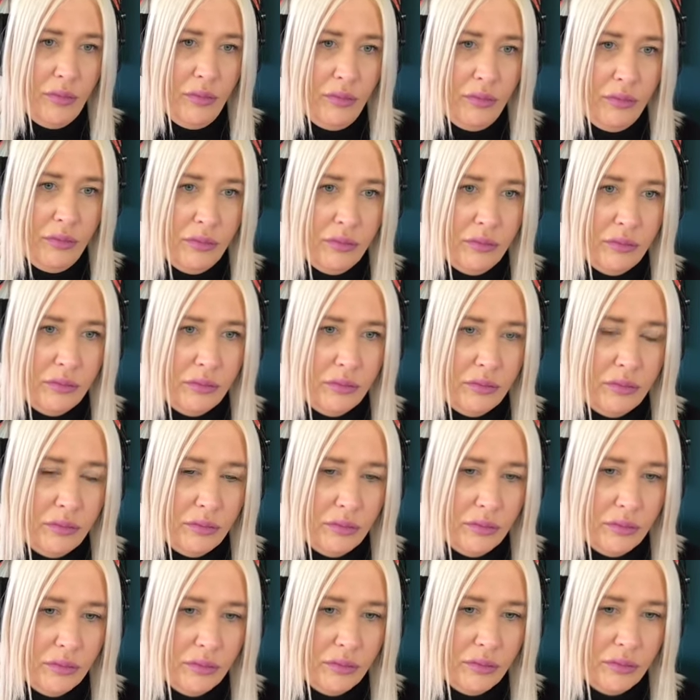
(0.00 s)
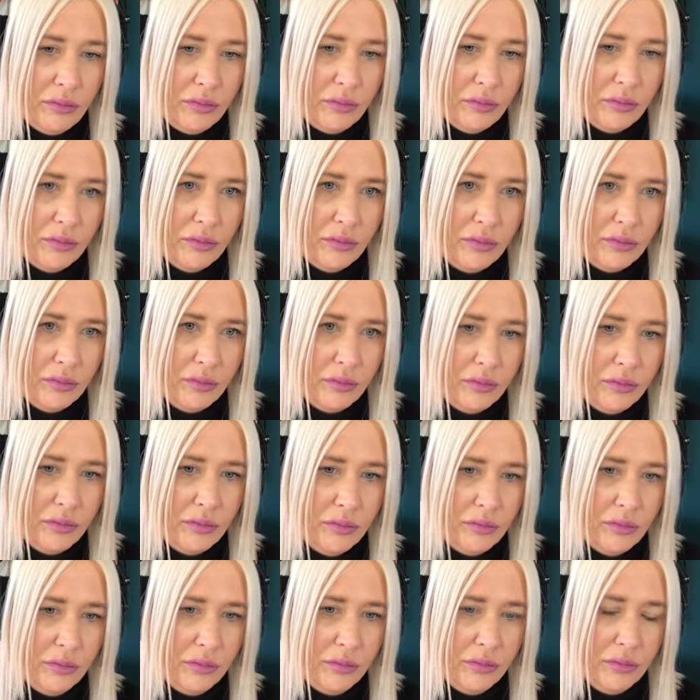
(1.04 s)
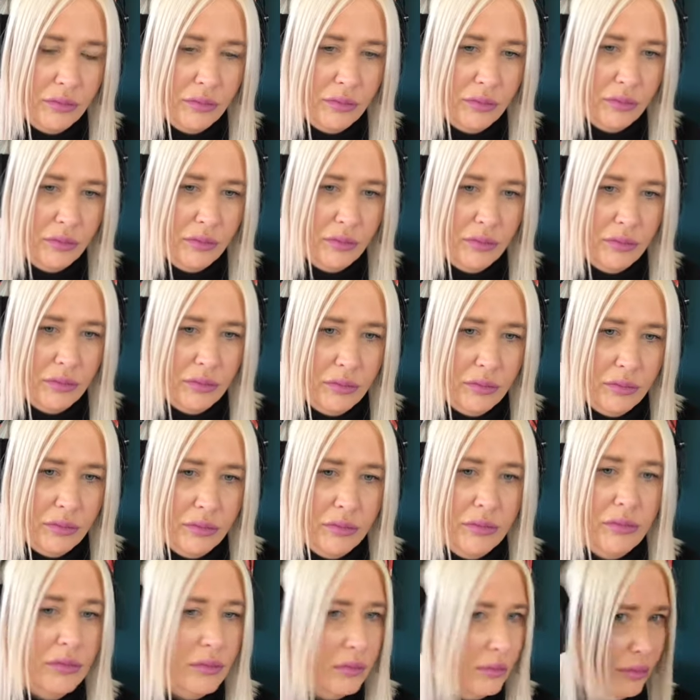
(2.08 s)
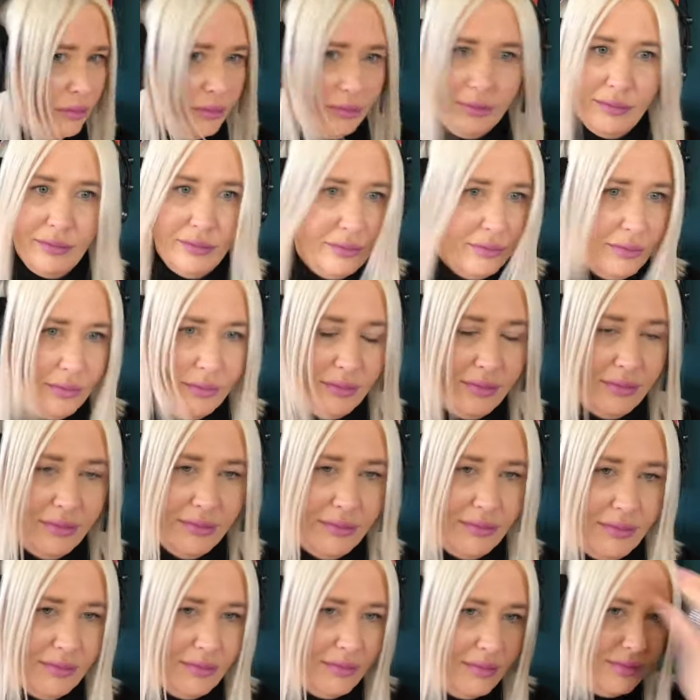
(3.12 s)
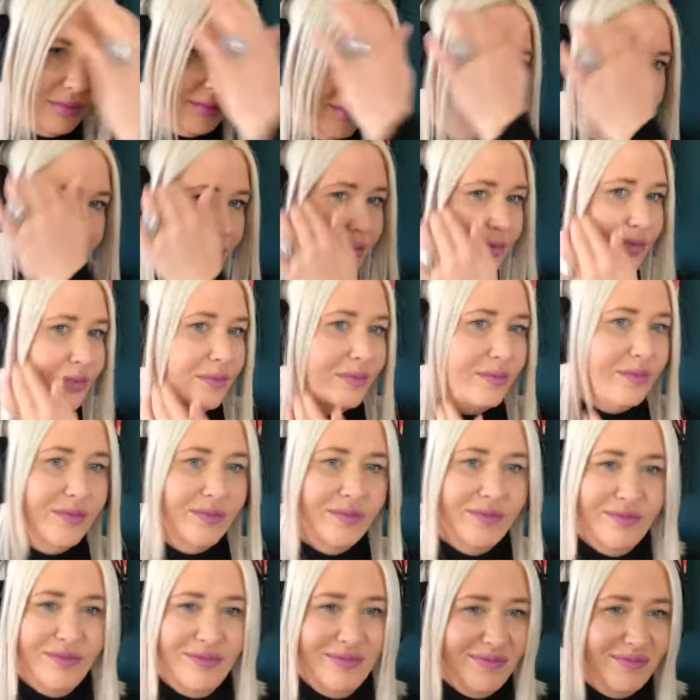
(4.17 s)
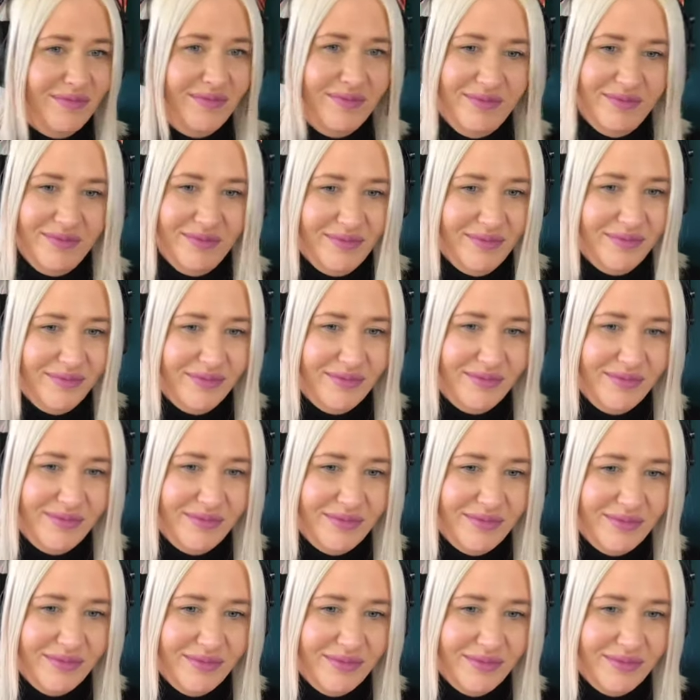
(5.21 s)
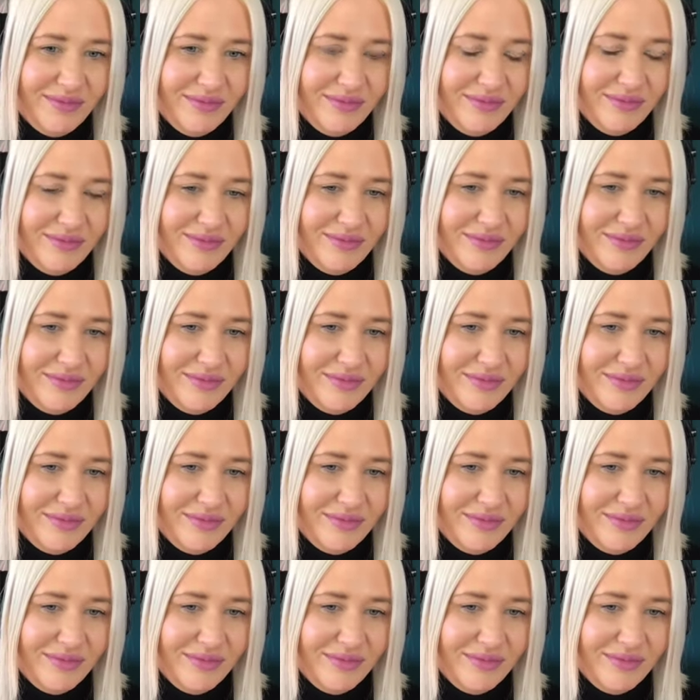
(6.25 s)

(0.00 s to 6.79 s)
The person shown says nothing.